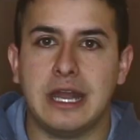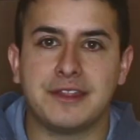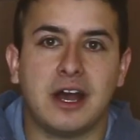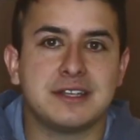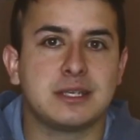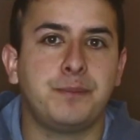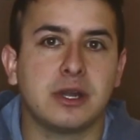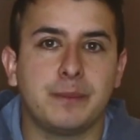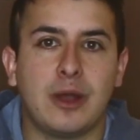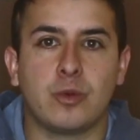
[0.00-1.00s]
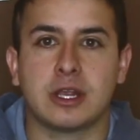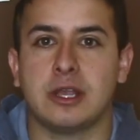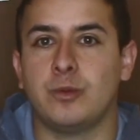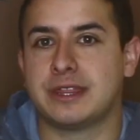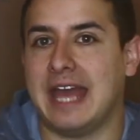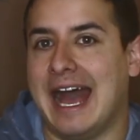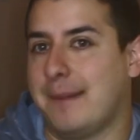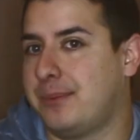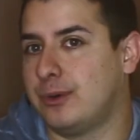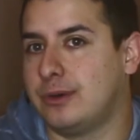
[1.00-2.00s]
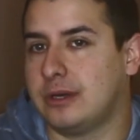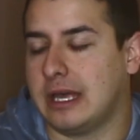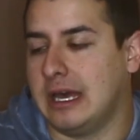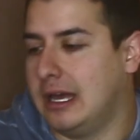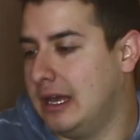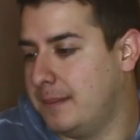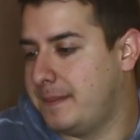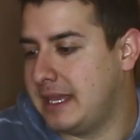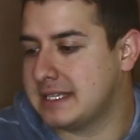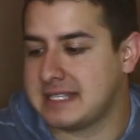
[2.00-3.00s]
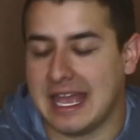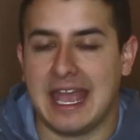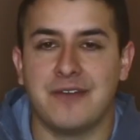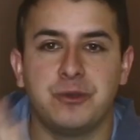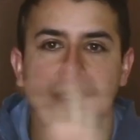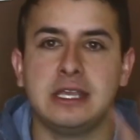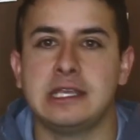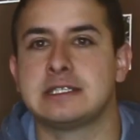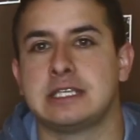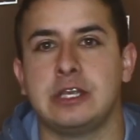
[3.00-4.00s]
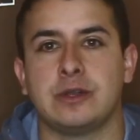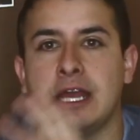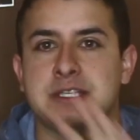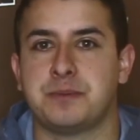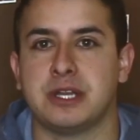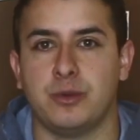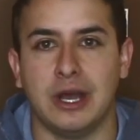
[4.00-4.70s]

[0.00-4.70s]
Now, the awesome part about working with Apple is that everything can synchronize pretty